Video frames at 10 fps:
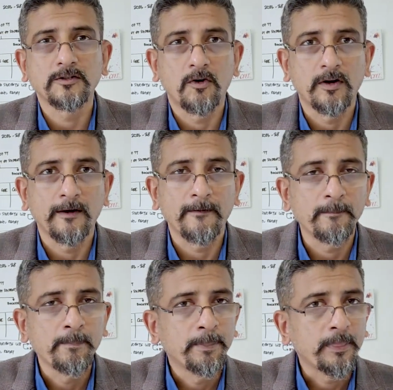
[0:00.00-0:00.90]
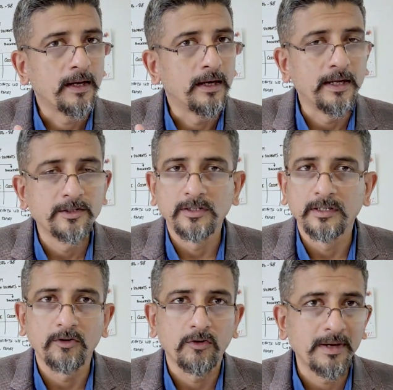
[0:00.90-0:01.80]
or in
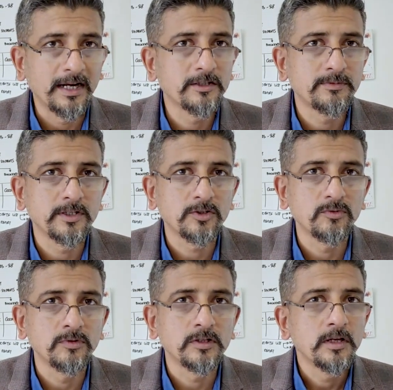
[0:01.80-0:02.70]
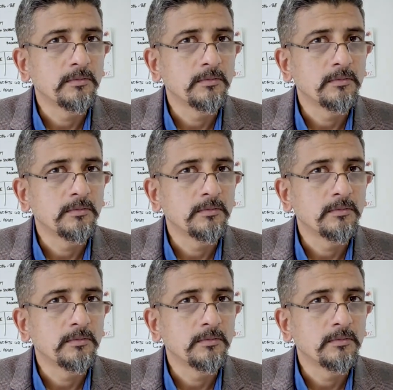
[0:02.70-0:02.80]
engineering or management schools,